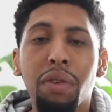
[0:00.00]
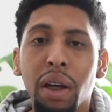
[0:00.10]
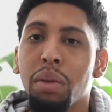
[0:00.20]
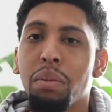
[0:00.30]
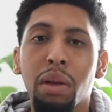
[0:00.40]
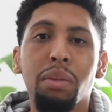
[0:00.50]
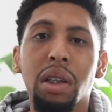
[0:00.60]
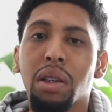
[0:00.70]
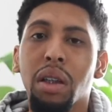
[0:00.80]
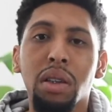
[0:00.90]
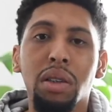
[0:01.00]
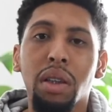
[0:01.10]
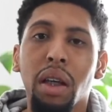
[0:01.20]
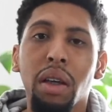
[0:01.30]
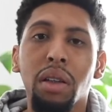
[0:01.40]
family member that's looking
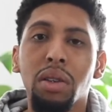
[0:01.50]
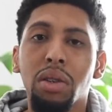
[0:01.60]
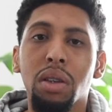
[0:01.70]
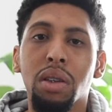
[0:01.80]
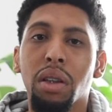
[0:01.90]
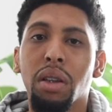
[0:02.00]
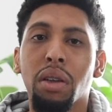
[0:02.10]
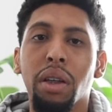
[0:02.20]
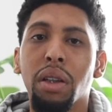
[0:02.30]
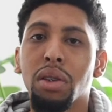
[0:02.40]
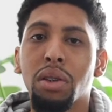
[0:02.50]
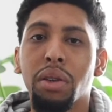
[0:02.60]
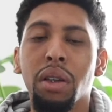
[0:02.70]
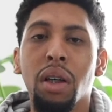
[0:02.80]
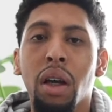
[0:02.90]
to get into the sneaker
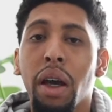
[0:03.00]
industry,